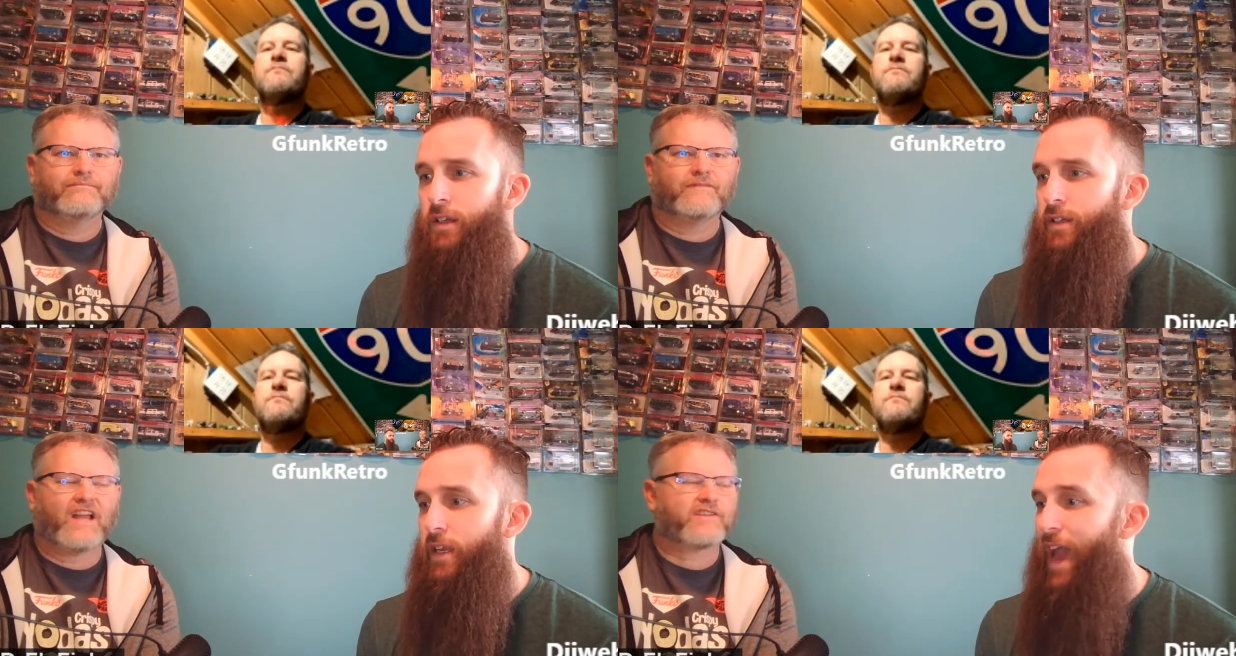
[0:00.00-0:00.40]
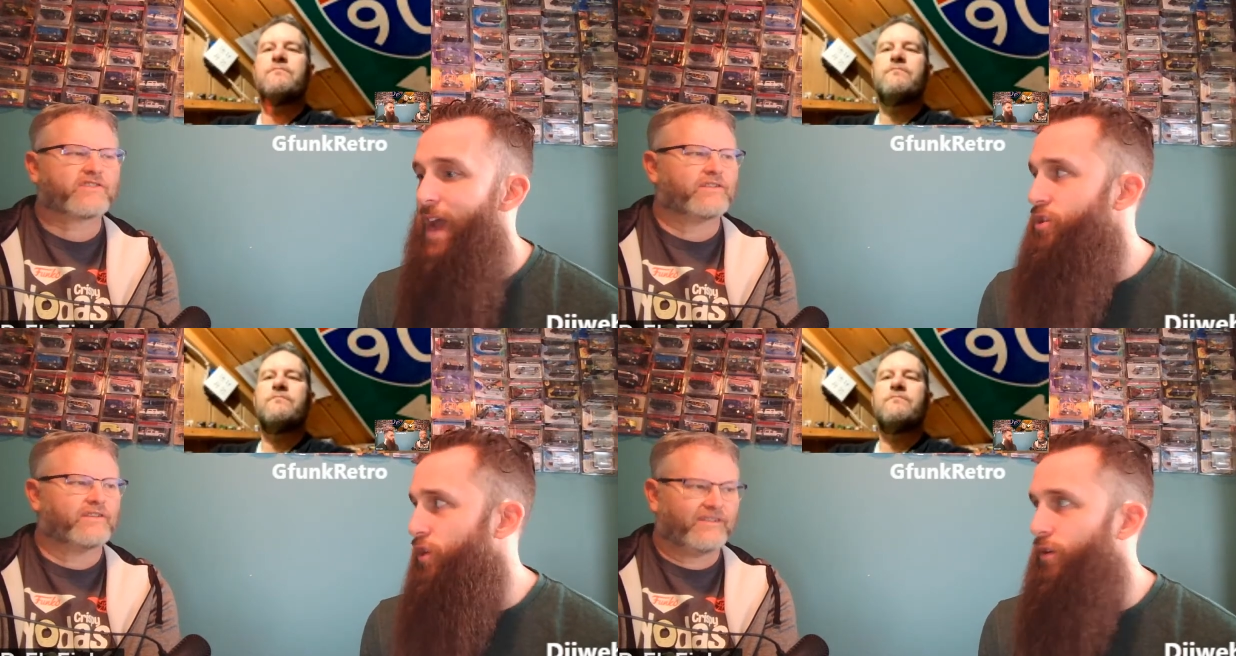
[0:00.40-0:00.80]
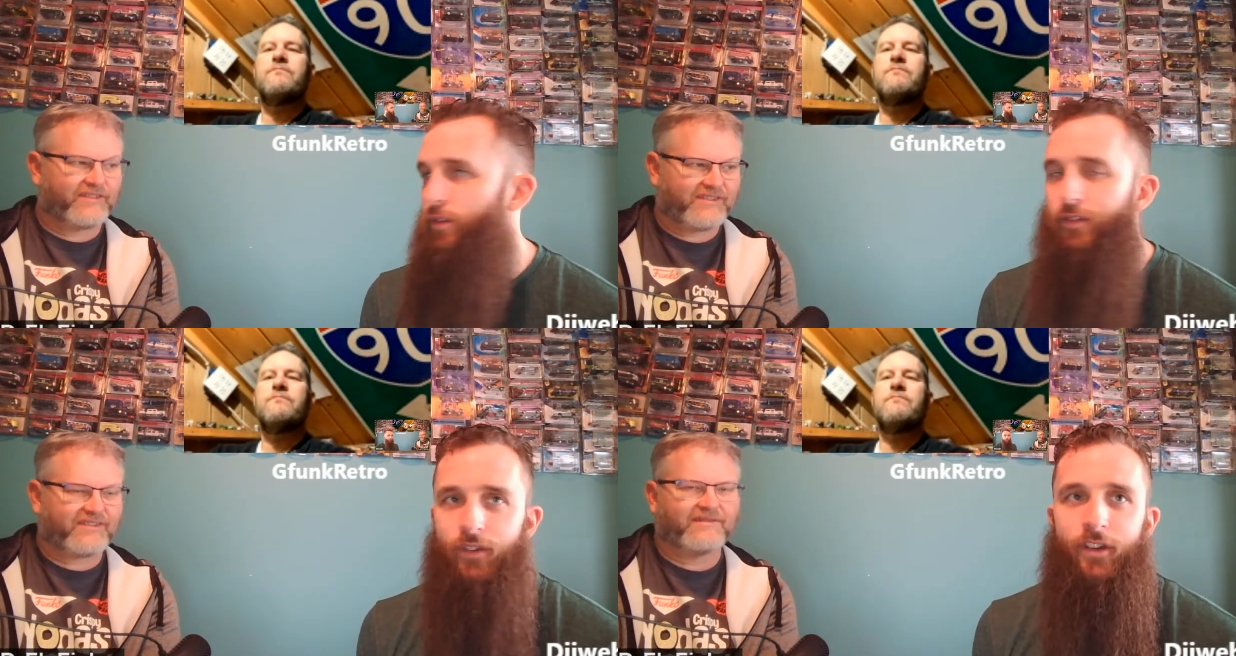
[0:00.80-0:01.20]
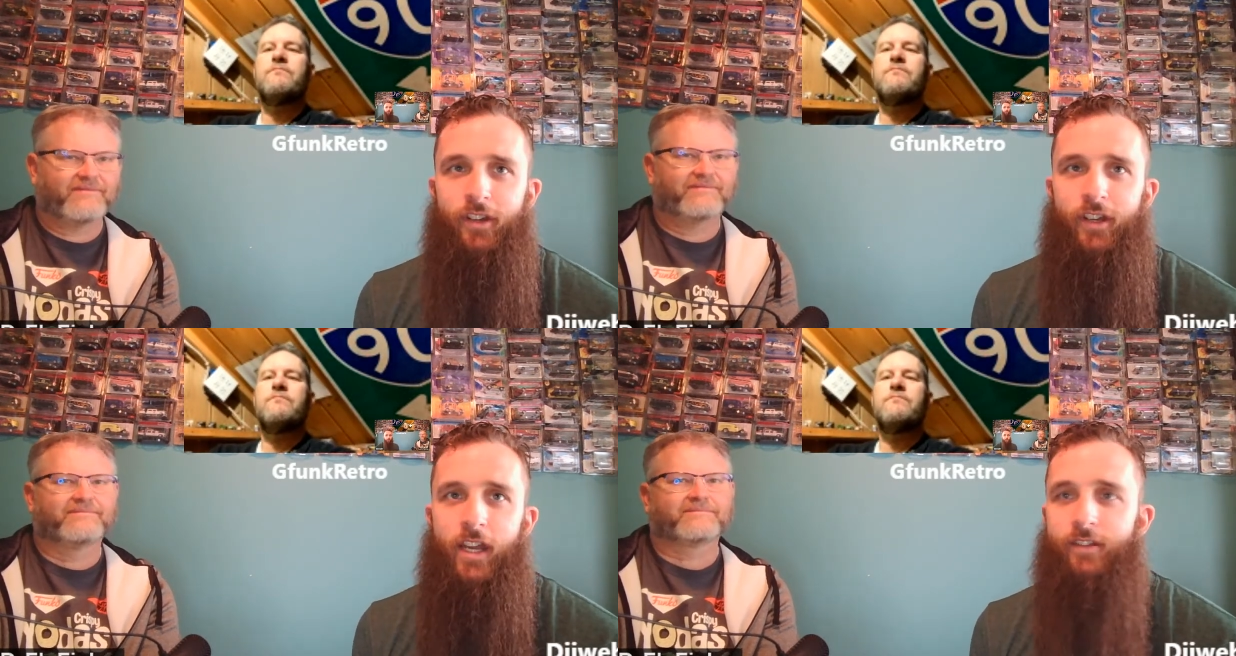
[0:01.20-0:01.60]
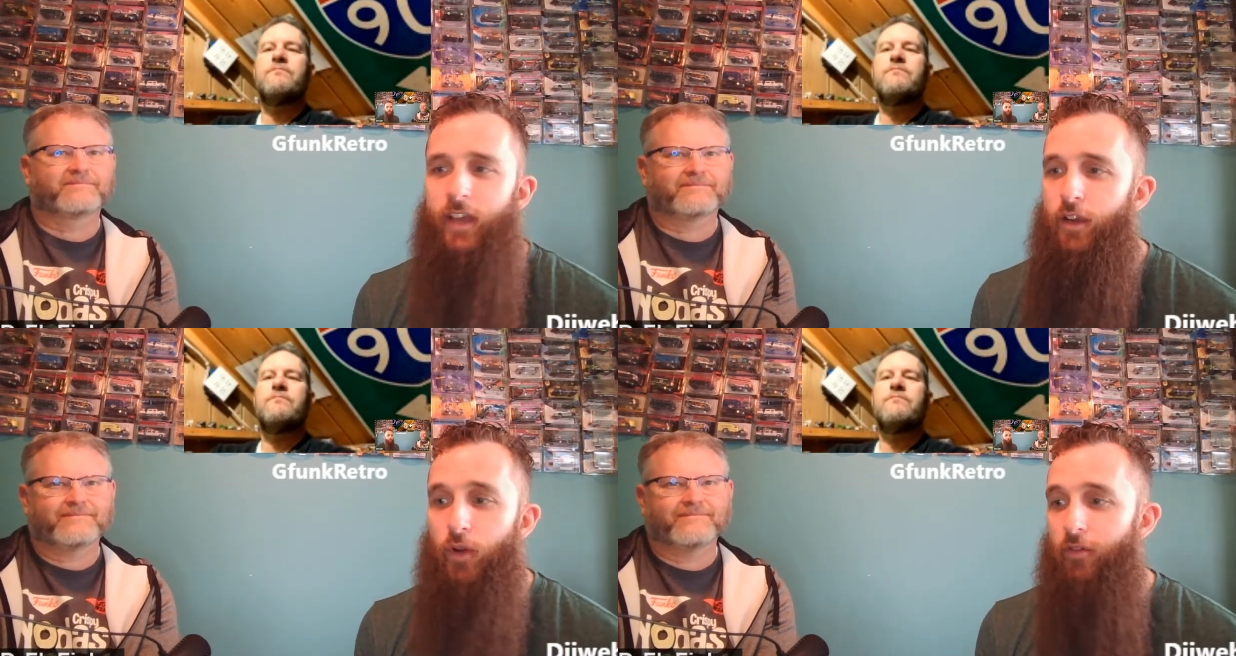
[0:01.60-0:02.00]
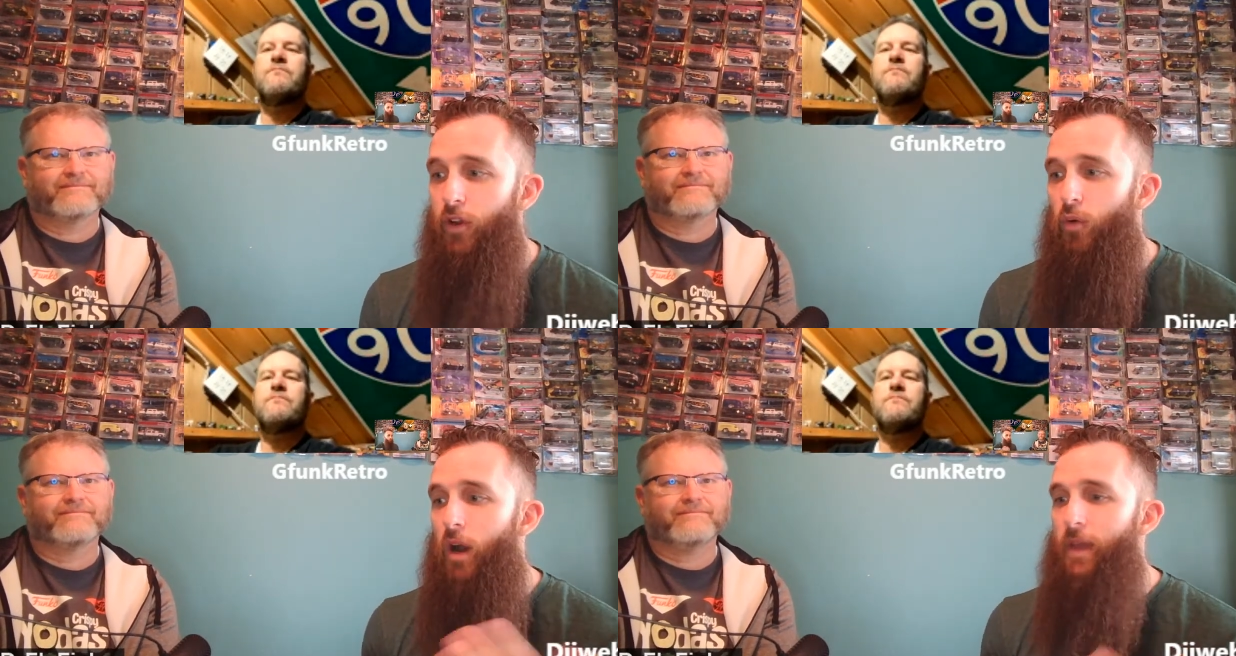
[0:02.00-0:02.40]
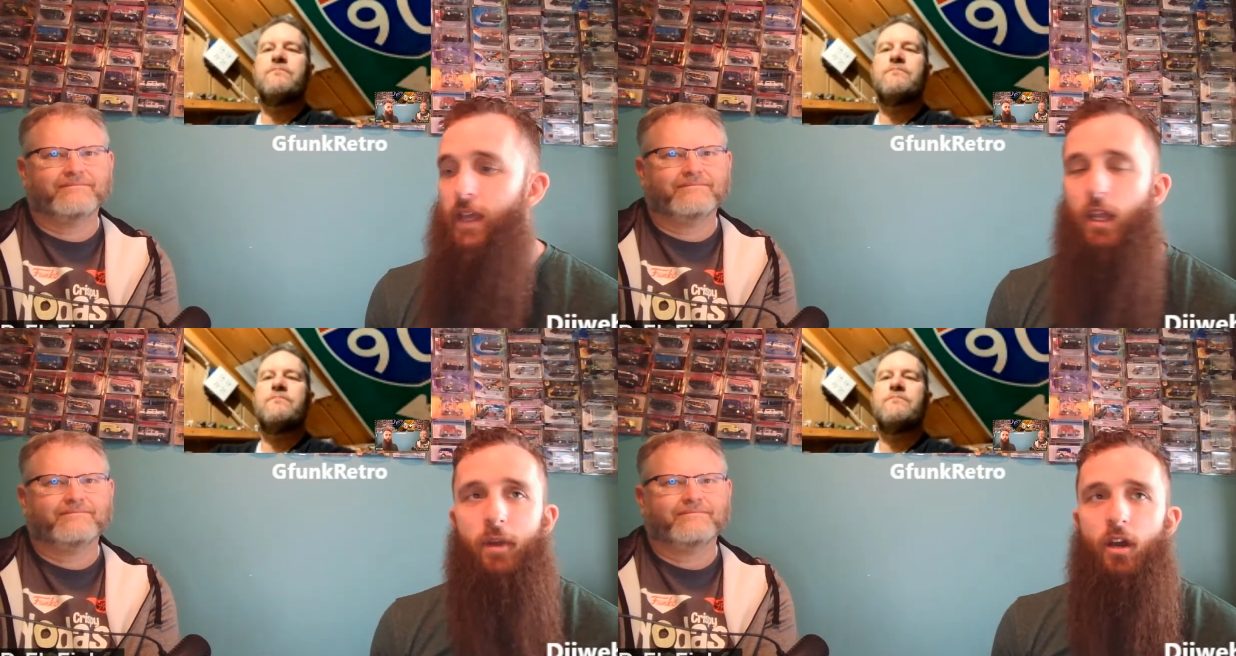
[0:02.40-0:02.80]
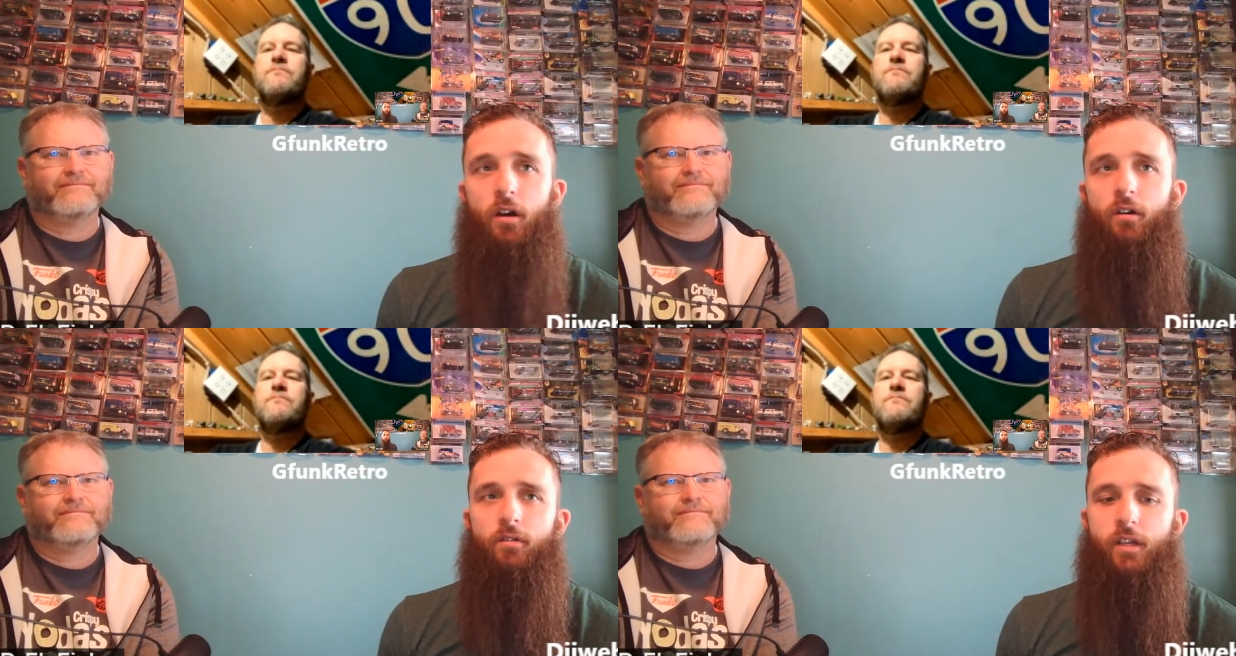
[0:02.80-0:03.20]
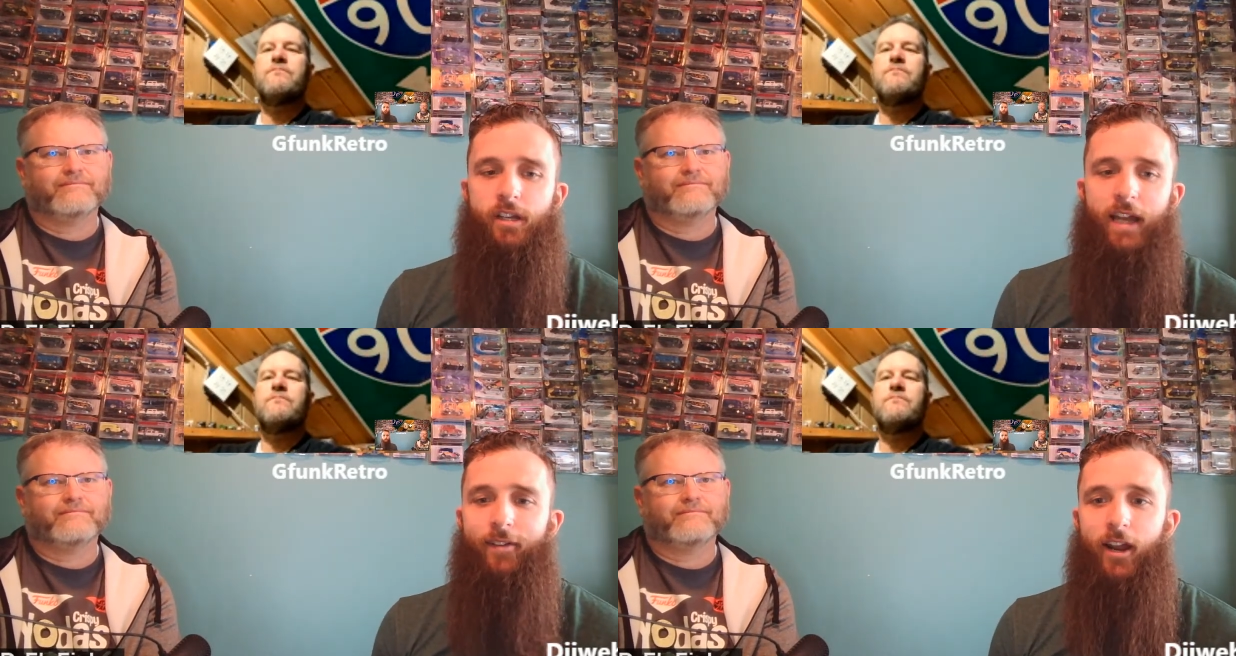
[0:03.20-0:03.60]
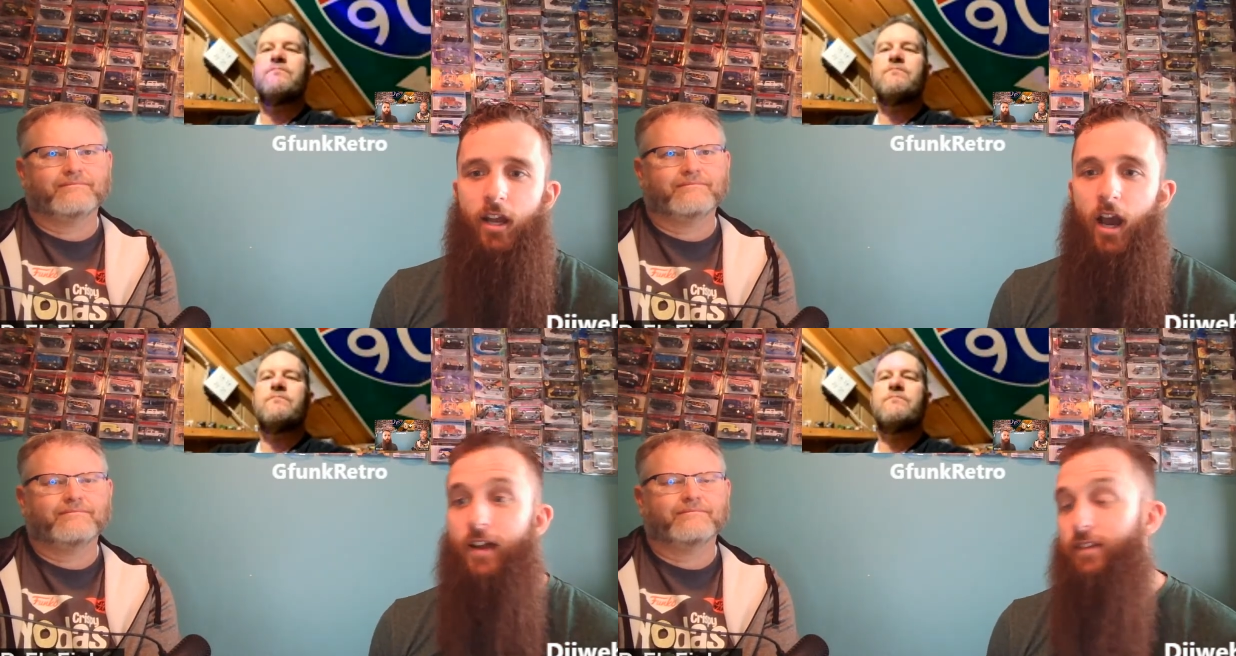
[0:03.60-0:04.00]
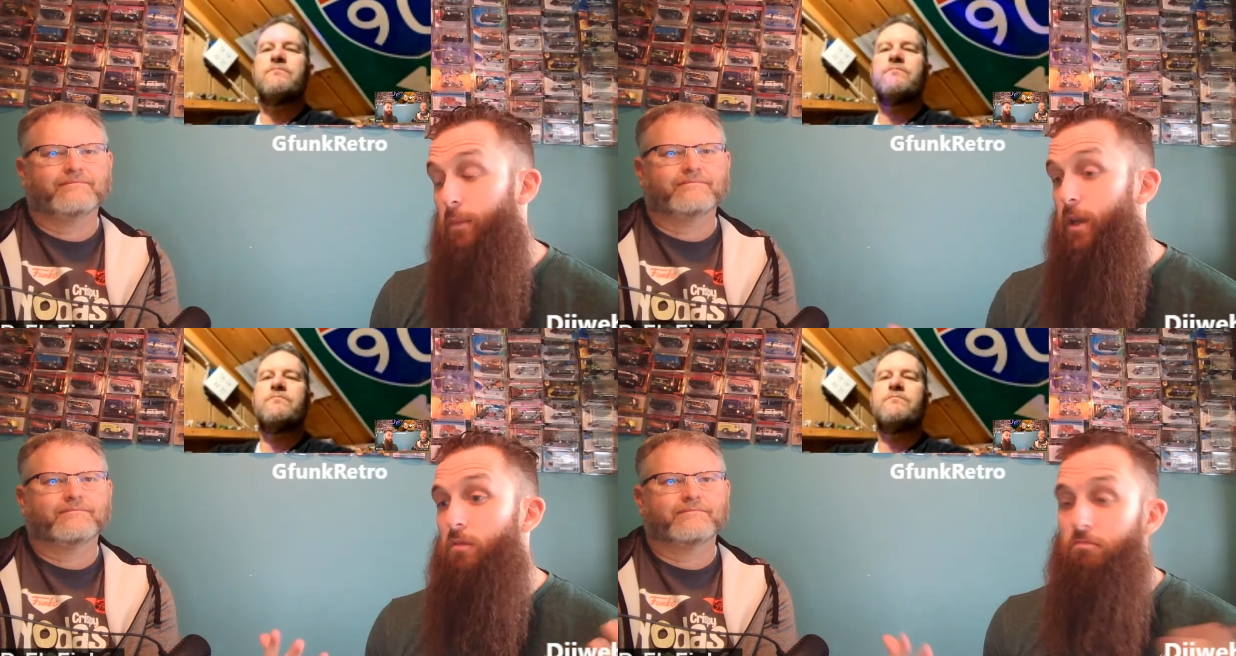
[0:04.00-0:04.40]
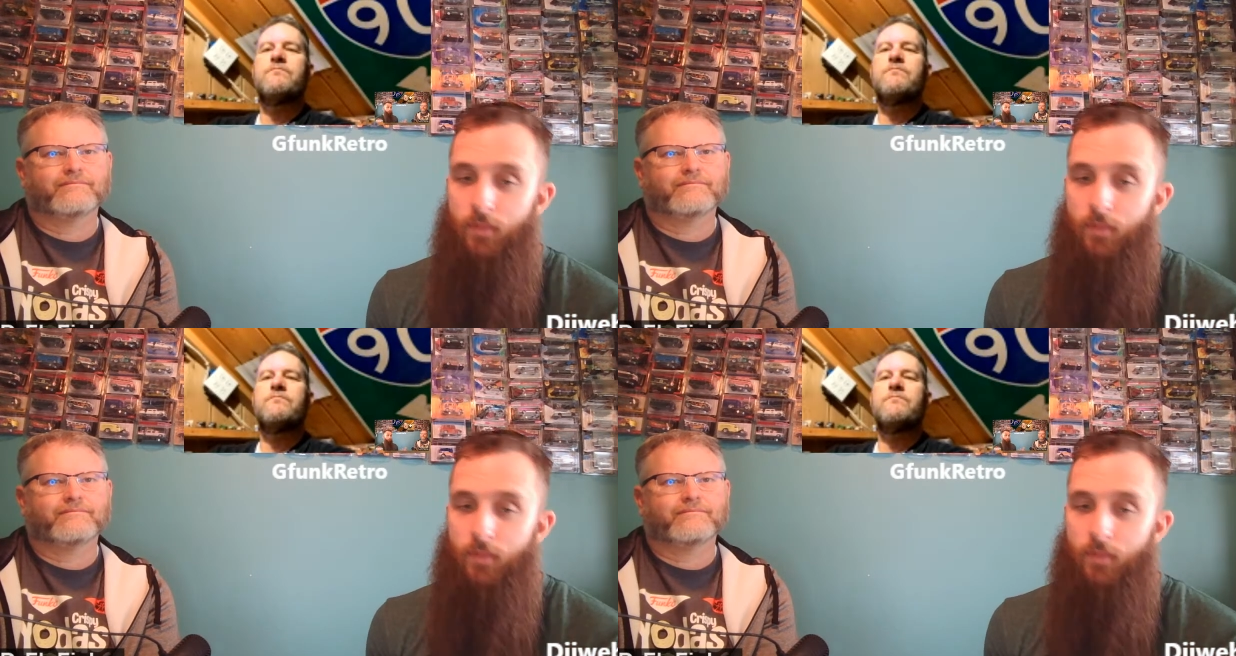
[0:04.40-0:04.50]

Speaker 1: to nationals and he's like, whatever you want, man, let me know. You can have it at cost. And I'm like,